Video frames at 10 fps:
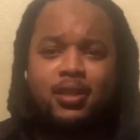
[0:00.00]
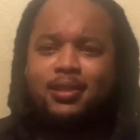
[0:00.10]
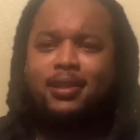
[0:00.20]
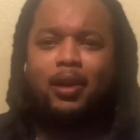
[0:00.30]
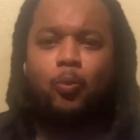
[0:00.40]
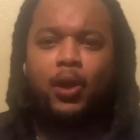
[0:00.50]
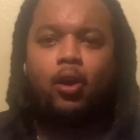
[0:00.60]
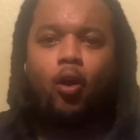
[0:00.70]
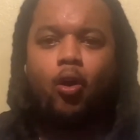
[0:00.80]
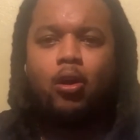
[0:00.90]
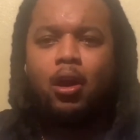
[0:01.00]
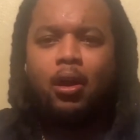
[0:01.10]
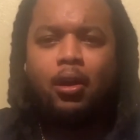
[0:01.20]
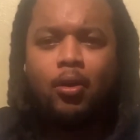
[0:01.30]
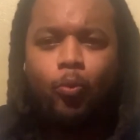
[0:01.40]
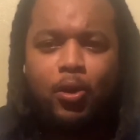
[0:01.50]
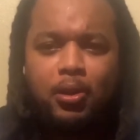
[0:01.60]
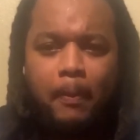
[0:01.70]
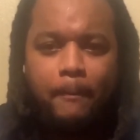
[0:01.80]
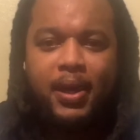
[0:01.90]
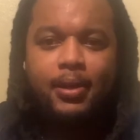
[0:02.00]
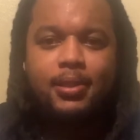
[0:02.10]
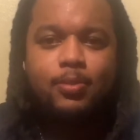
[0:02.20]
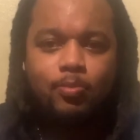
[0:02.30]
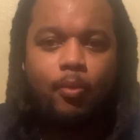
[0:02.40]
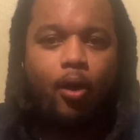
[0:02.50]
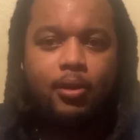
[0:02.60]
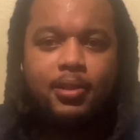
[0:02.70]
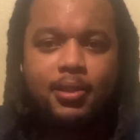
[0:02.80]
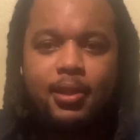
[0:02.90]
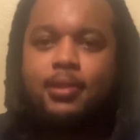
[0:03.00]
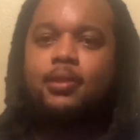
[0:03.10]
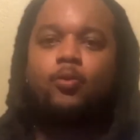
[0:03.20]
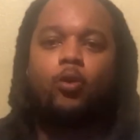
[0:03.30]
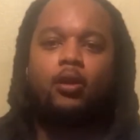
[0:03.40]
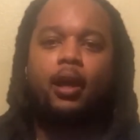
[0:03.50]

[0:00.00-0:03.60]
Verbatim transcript: It's like we are one of the biggest, smallest cities in the world.